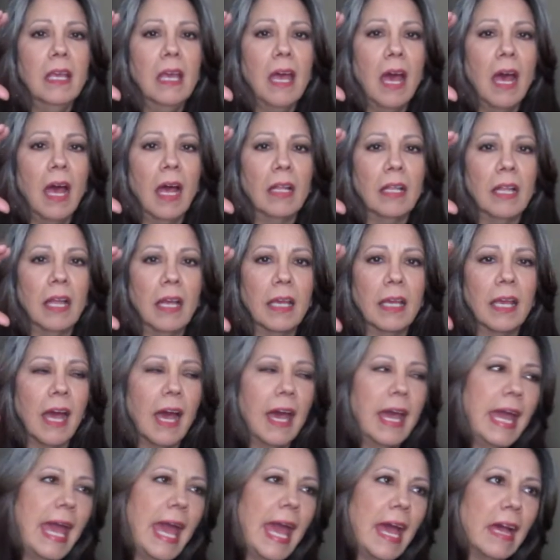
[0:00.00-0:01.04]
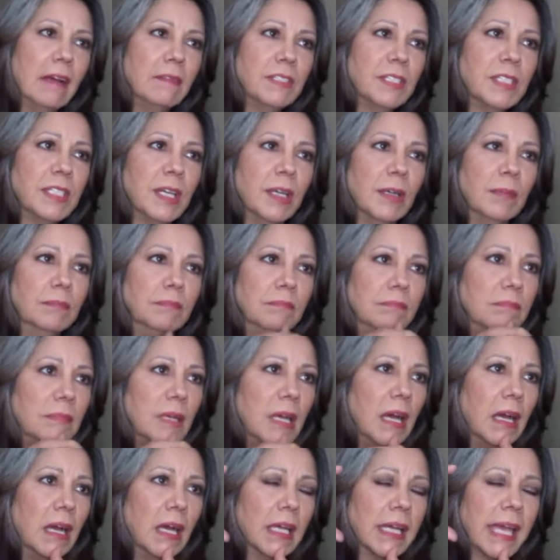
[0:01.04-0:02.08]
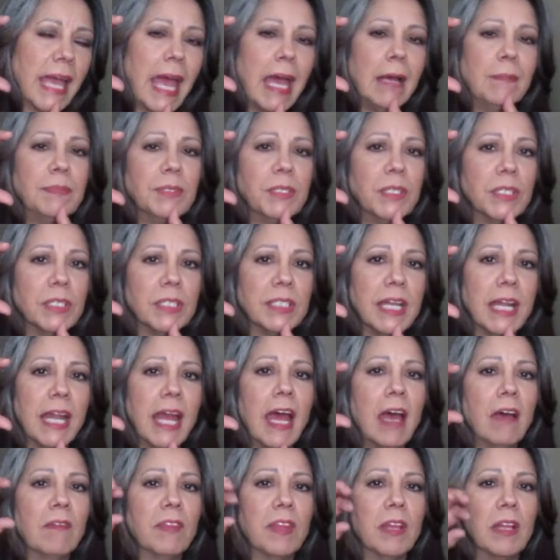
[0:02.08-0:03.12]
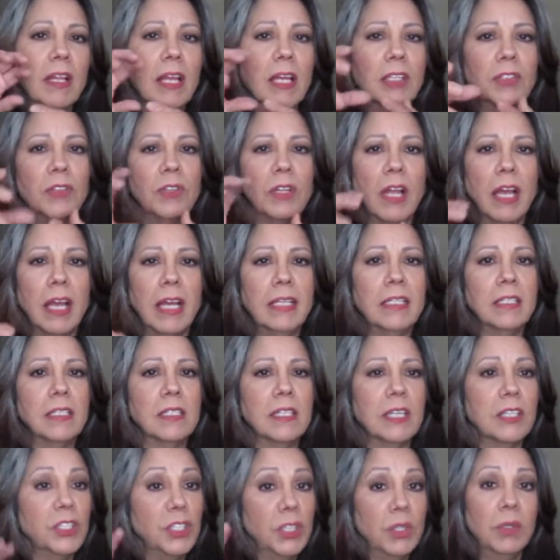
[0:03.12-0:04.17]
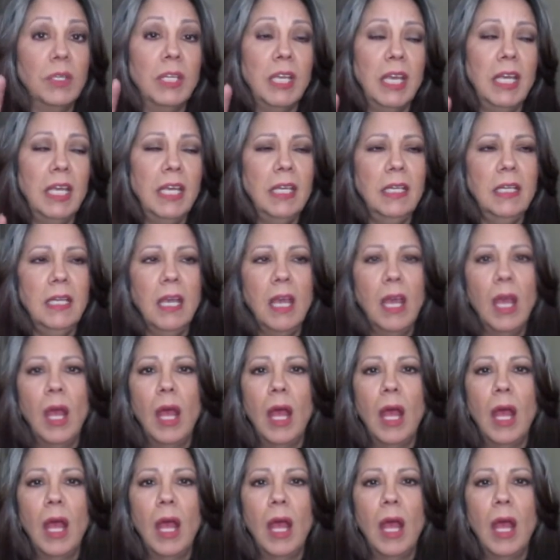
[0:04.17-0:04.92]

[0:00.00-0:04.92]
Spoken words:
like I have some capsules that have the electrolytes that you need.